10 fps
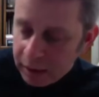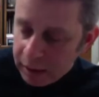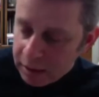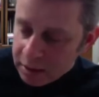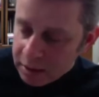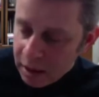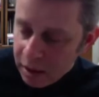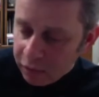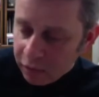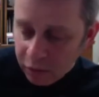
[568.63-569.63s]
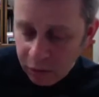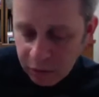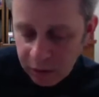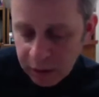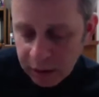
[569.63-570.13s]
It is therefore
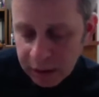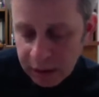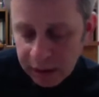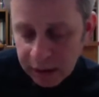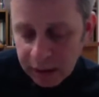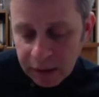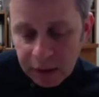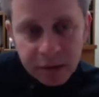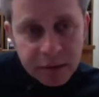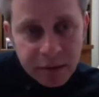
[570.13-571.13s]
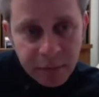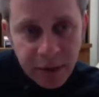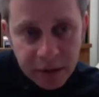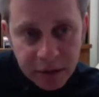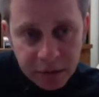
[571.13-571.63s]
clearly
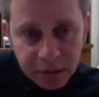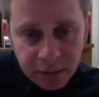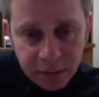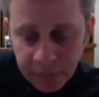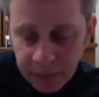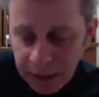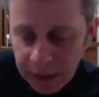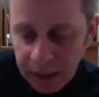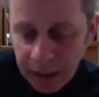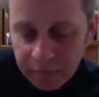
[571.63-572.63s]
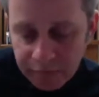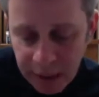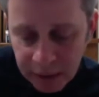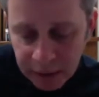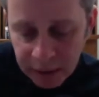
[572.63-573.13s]
spatial,
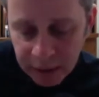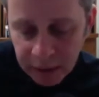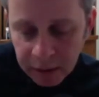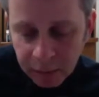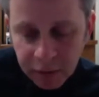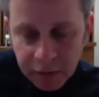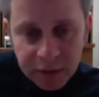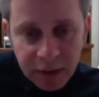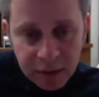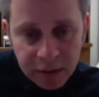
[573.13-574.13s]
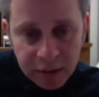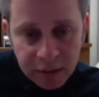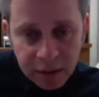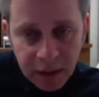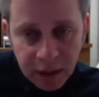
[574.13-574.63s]
embedded in a
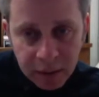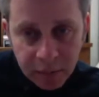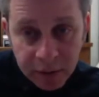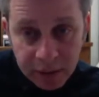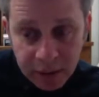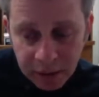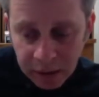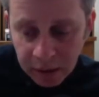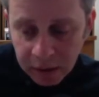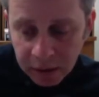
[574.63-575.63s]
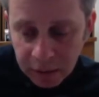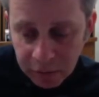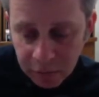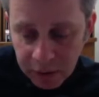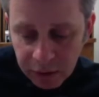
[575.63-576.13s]
precise and particular
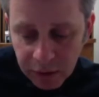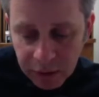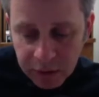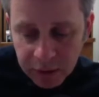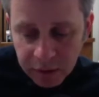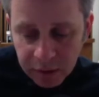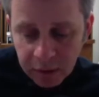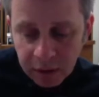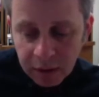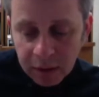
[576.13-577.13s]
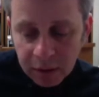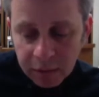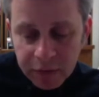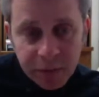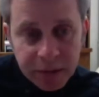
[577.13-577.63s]
configuration of
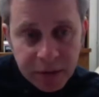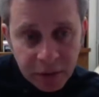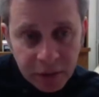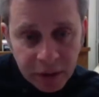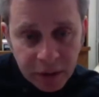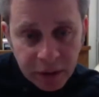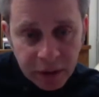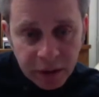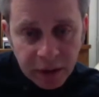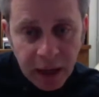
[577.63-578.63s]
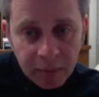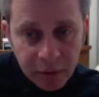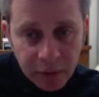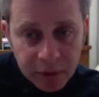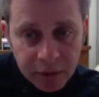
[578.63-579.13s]
specific
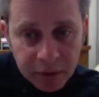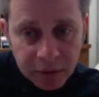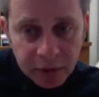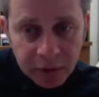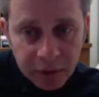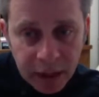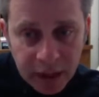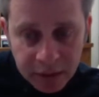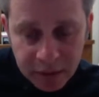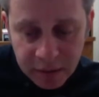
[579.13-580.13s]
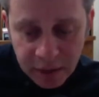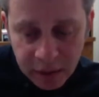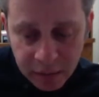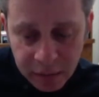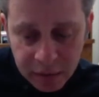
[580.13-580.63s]
Aboriginal
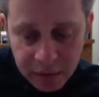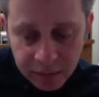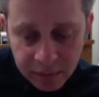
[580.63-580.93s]
landscapes.